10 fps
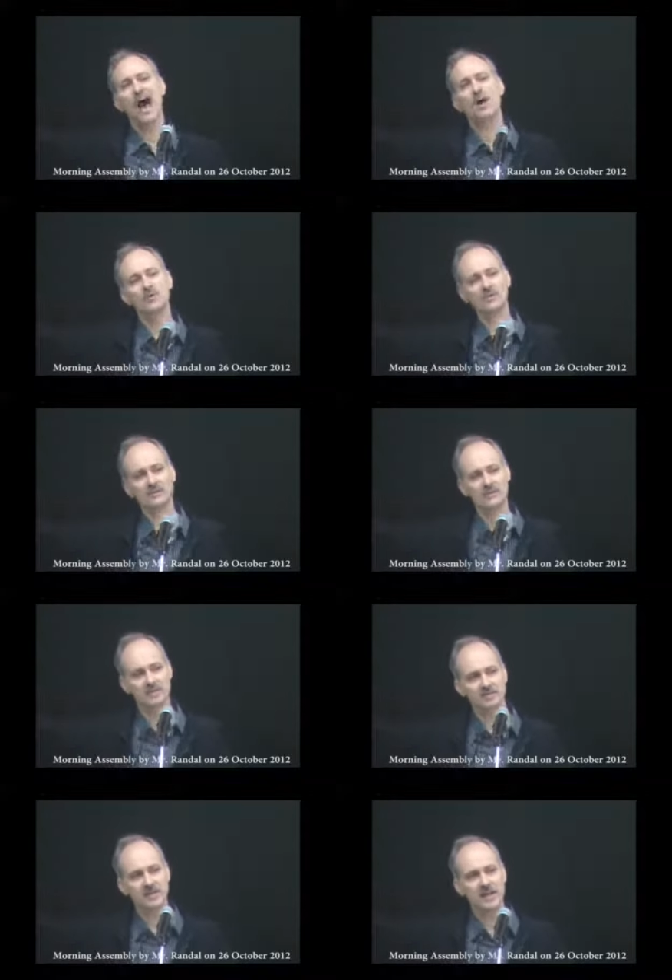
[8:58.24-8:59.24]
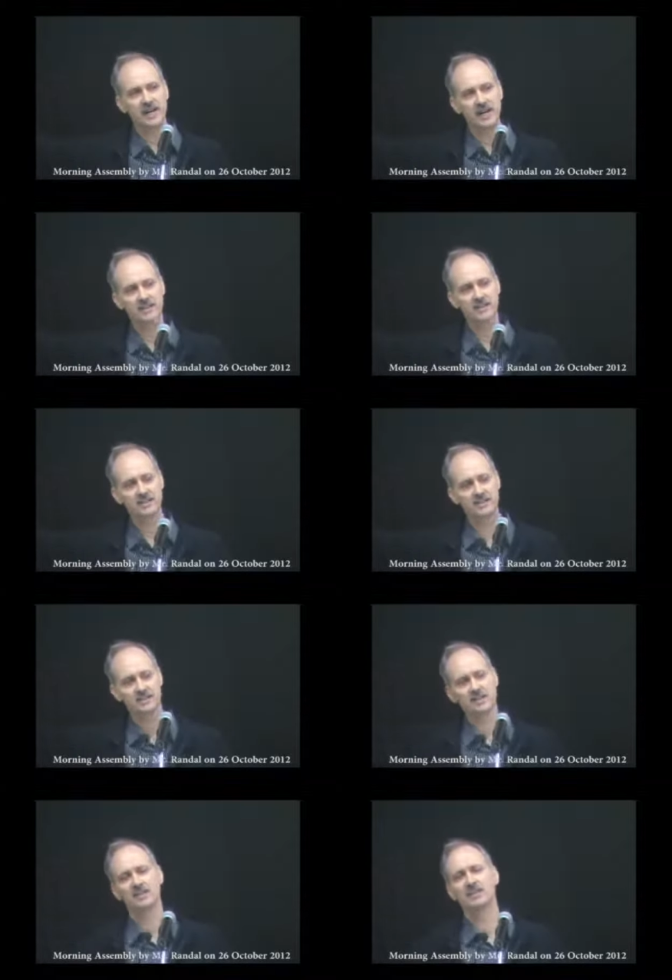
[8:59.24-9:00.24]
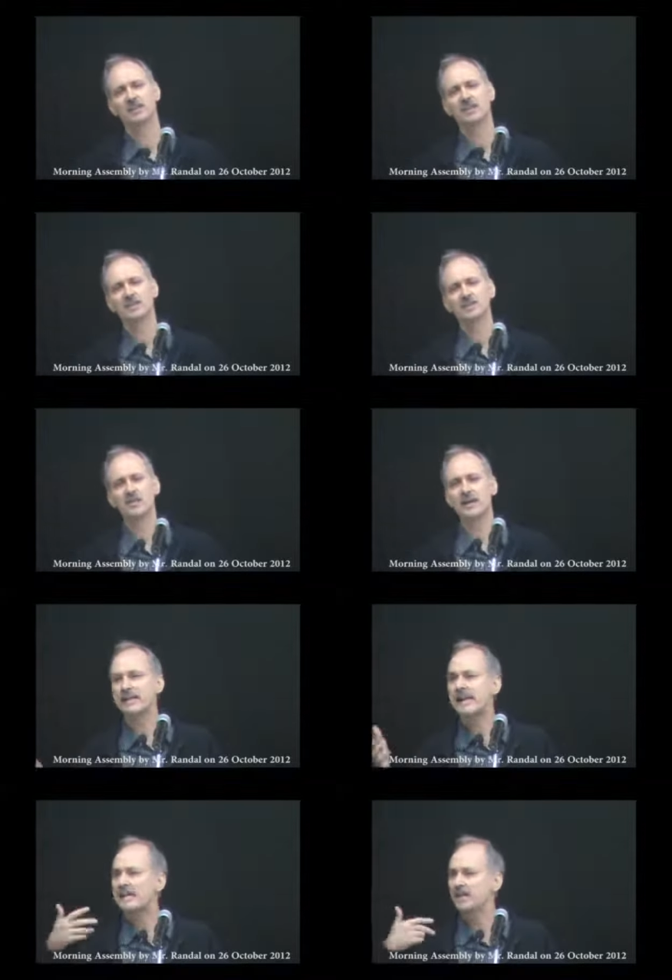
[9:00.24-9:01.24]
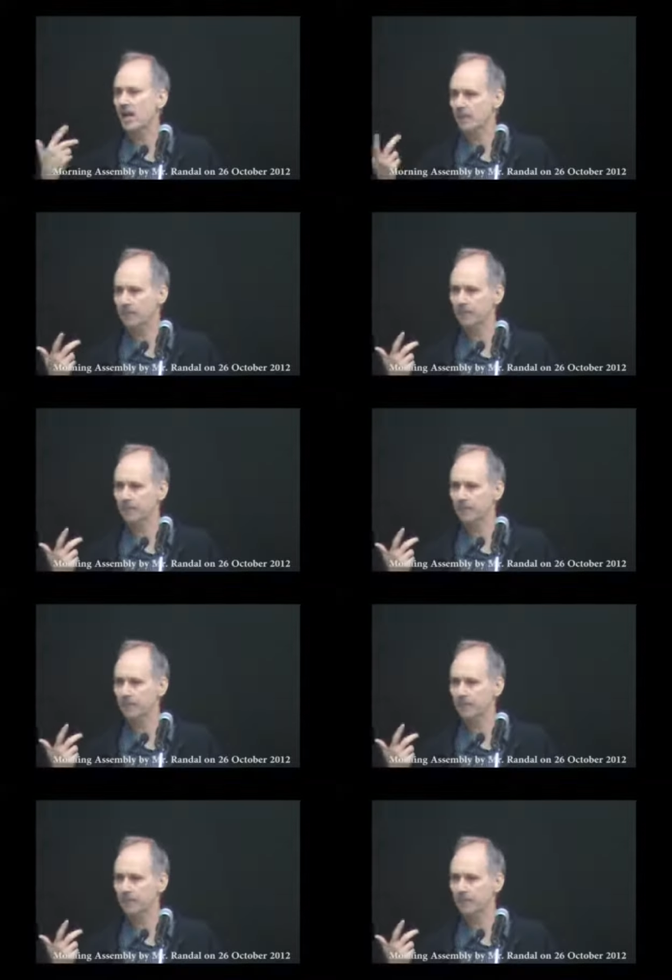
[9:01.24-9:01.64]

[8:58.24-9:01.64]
thousands of years to a kingdom.